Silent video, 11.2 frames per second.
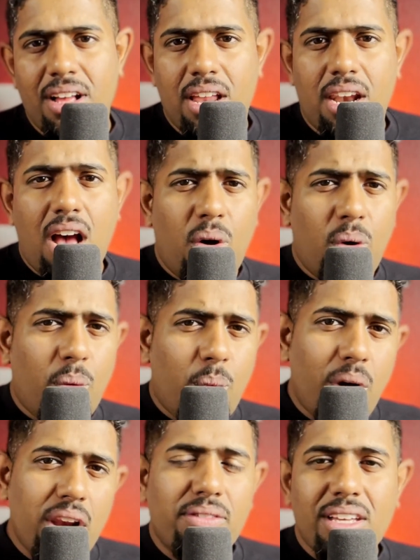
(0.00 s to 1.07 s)
Now, one
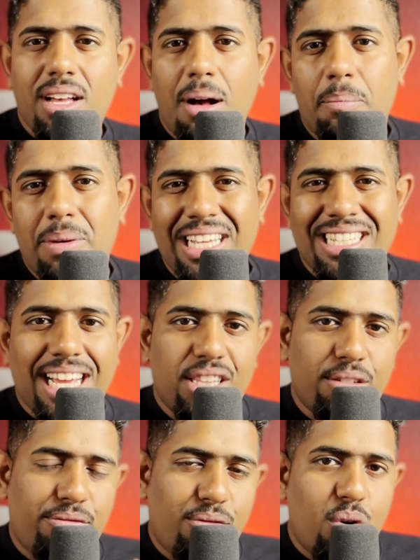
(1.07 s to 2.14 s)
of the companies at the
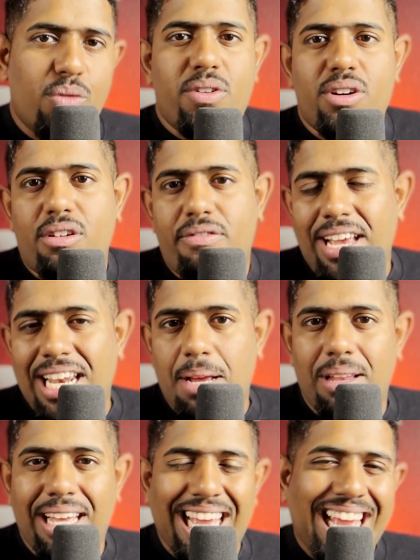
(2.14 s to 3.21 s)
forefront of
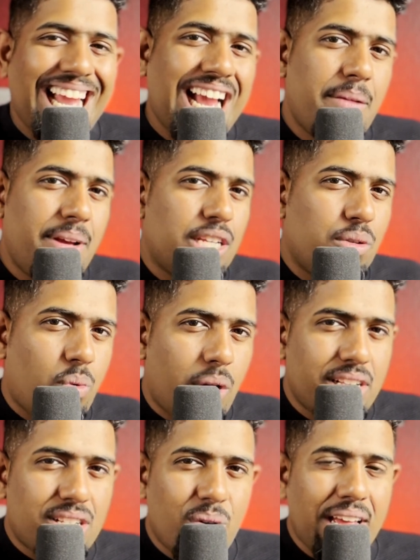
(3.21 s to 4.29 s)
enabling AI-based voice
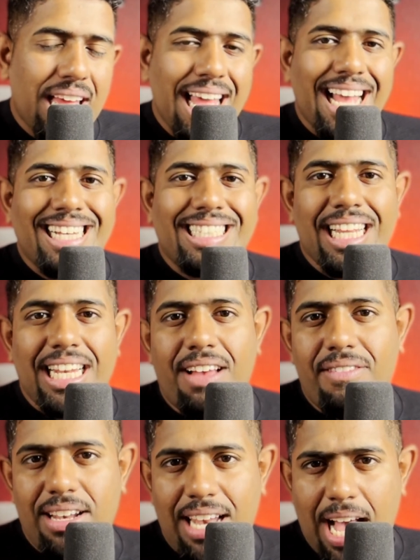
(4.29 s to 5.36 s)
cloning is
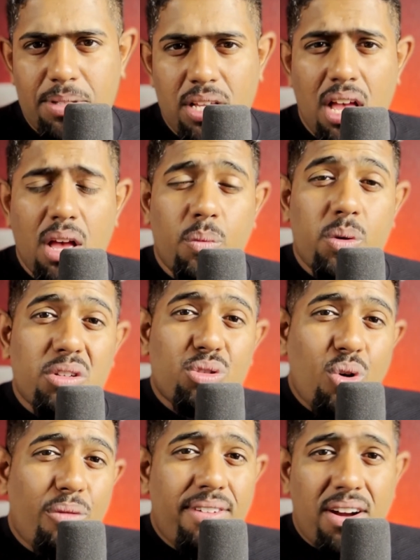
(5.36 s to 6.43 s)
ElevenLabs, which was
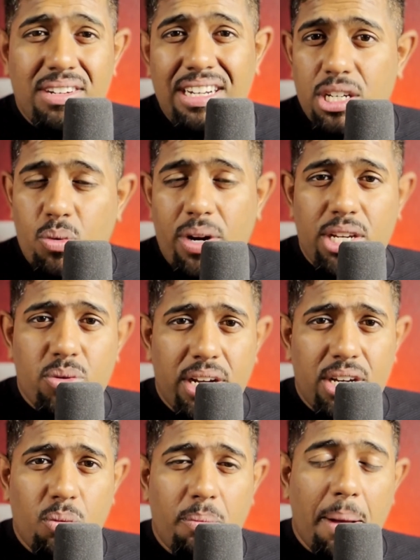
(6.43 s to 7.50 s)
co-founded in 2022 by